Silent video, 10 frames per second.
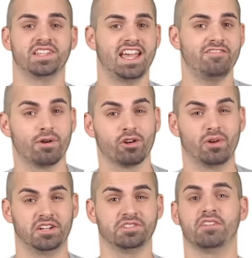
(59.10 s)
gave Burt
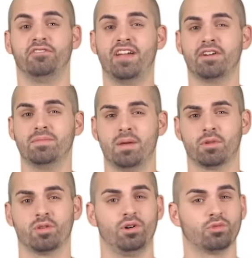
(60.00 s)
Reynolds a very
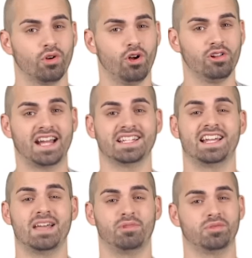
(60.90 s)
memorable role at a
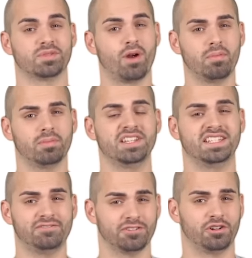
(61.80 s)
time when it was probably
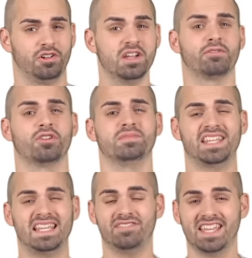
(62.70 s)
difficult for him to
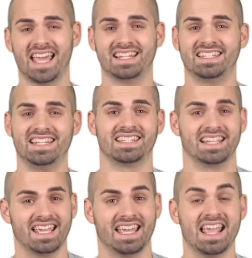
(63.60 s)
even get a decent
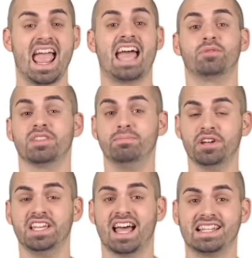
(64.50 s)
gig. And with
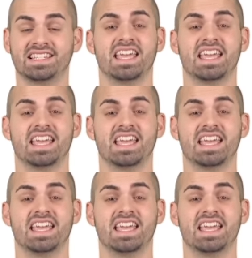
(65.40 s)
Boogie Nights,